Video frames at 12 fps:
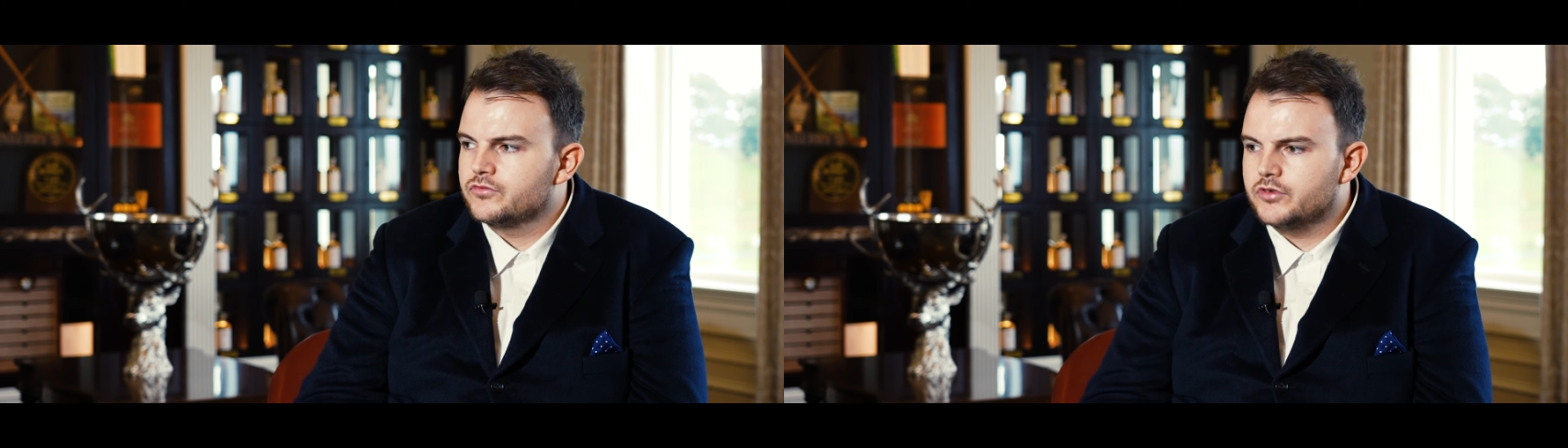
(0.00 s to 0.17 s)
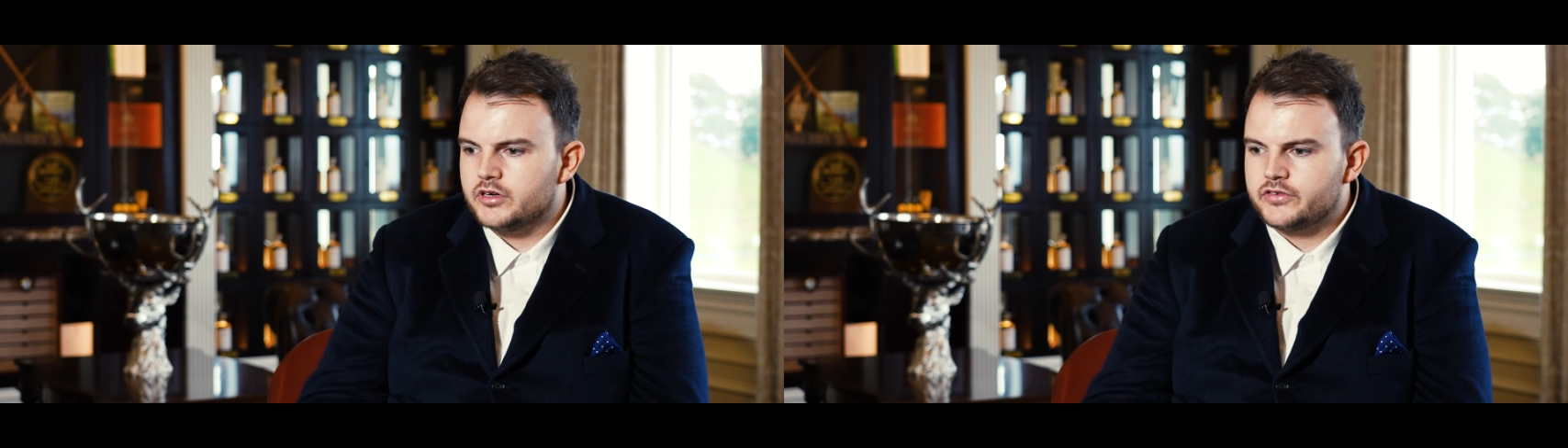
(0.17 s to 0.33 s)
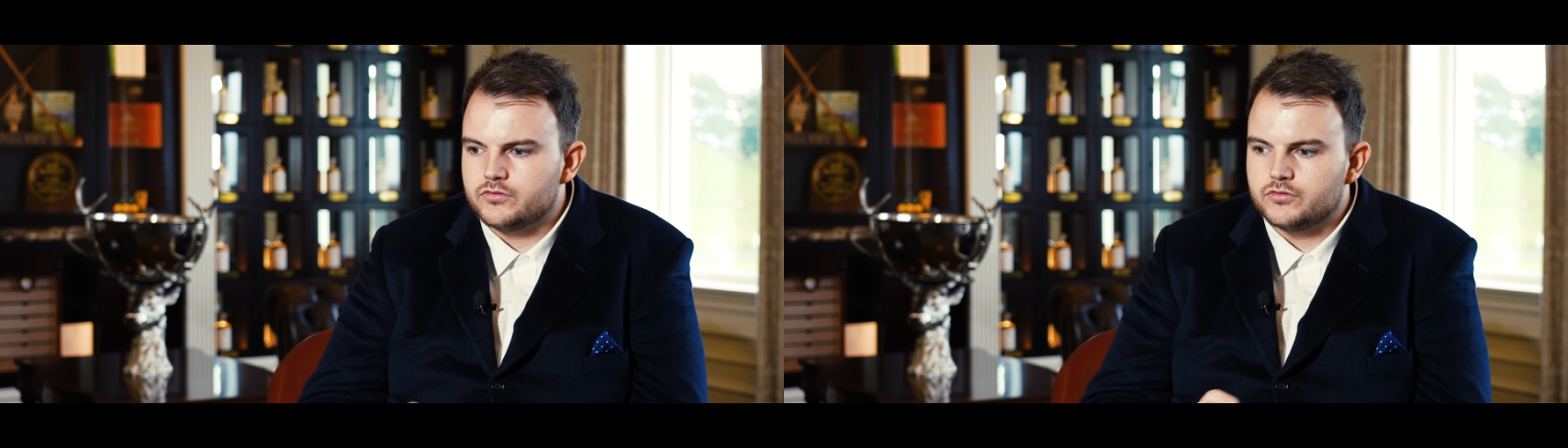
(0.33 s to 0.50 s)

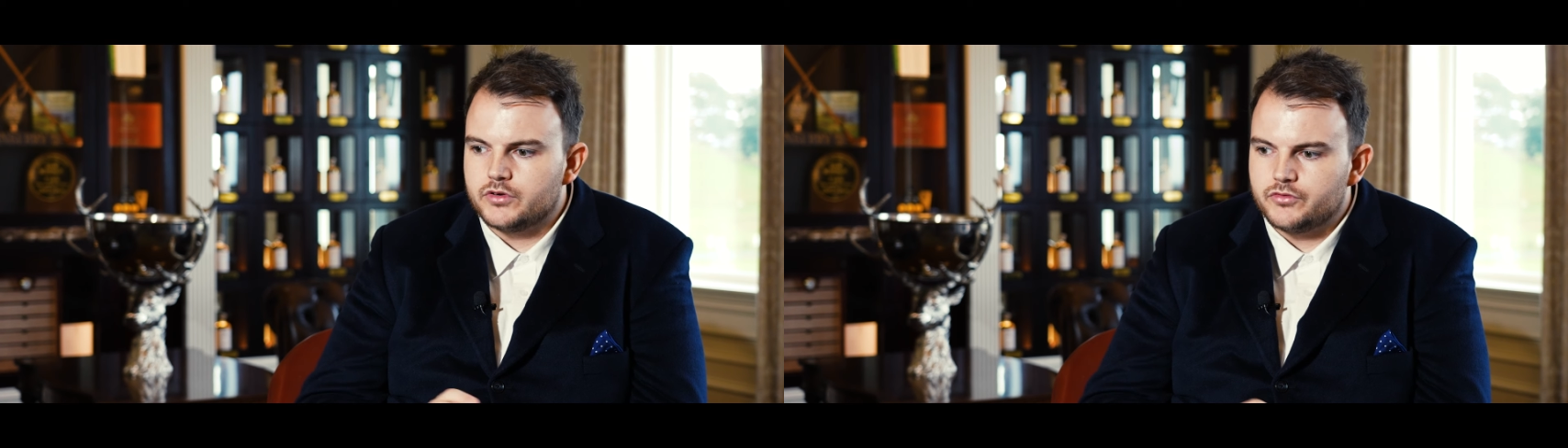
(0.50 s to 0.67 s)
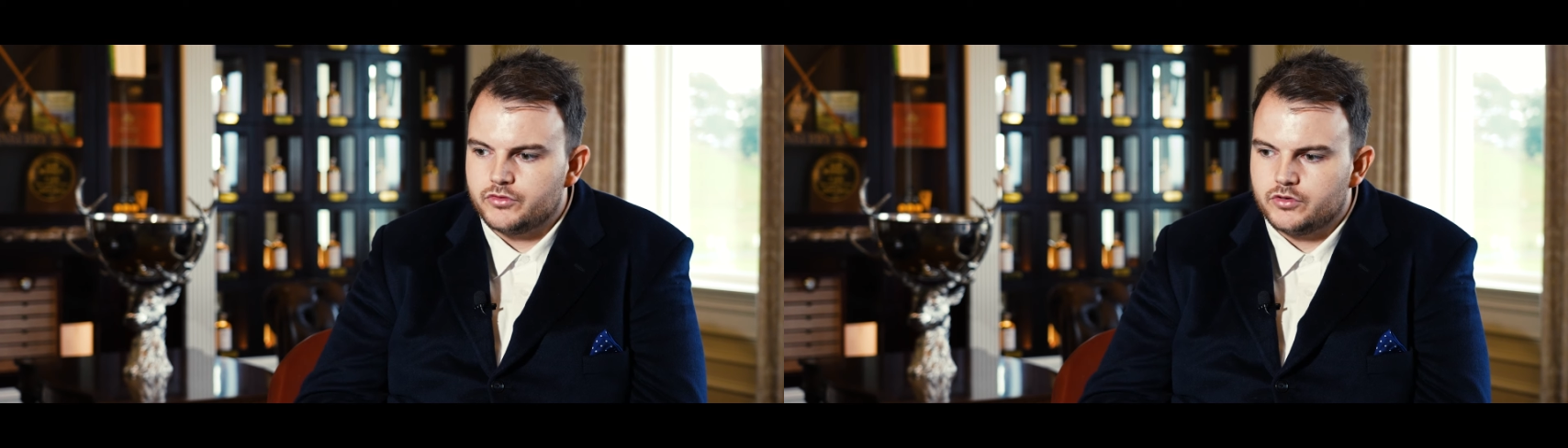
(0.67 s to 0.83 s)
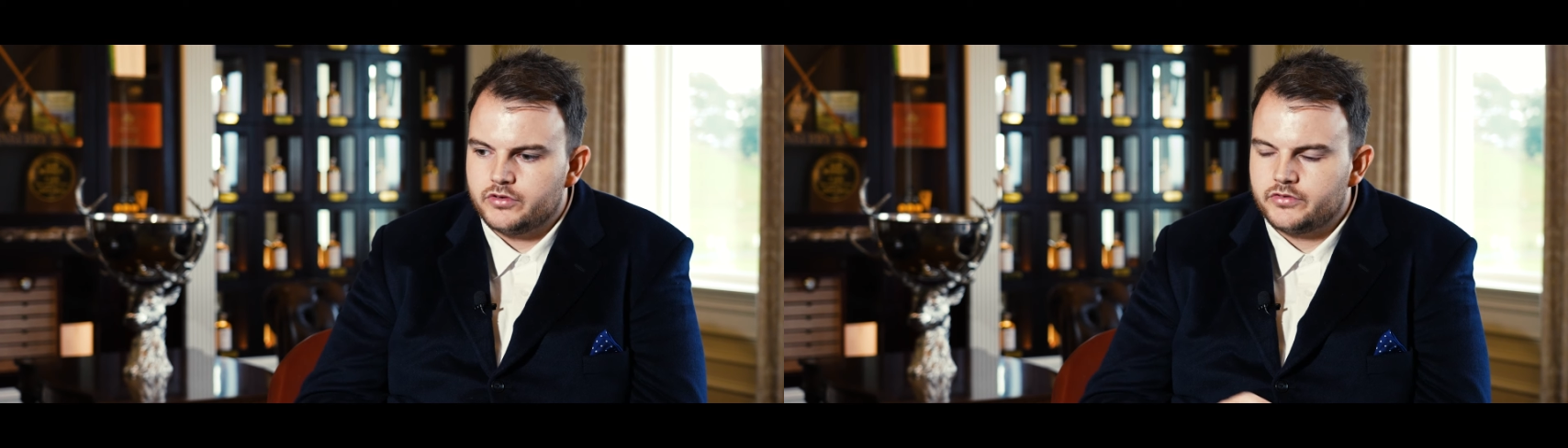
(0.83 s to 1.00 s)
Russell
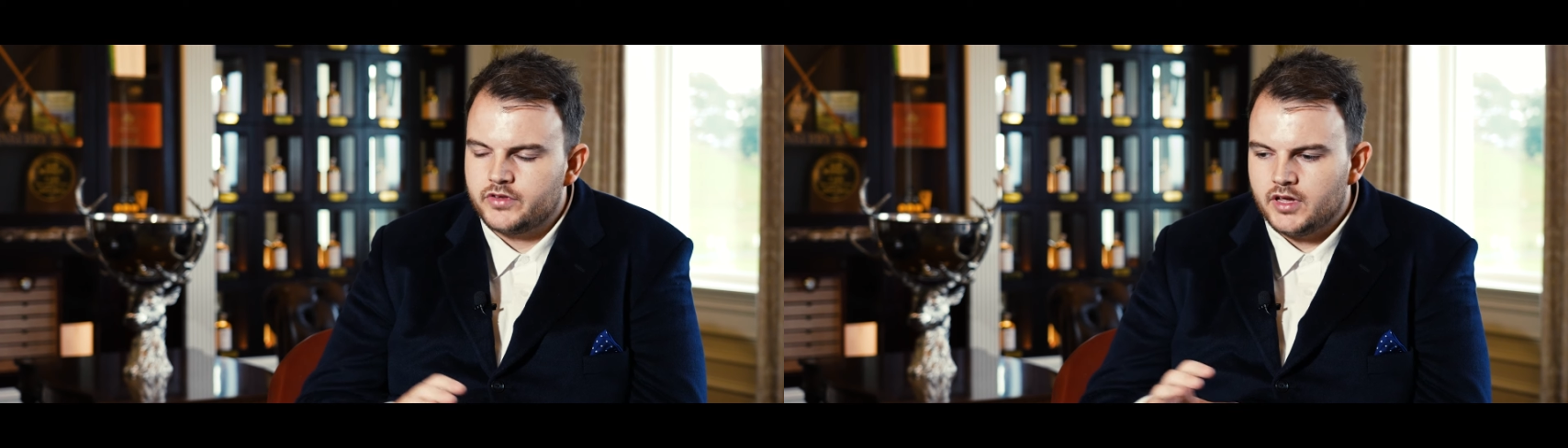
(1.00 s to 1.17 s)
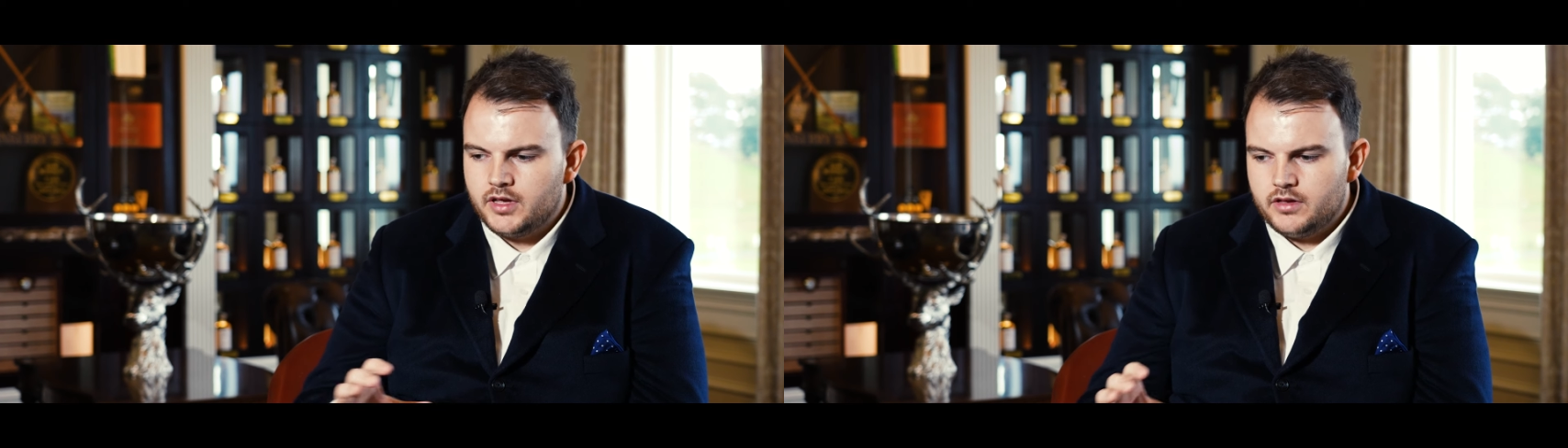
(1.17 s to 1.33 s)
and Ross,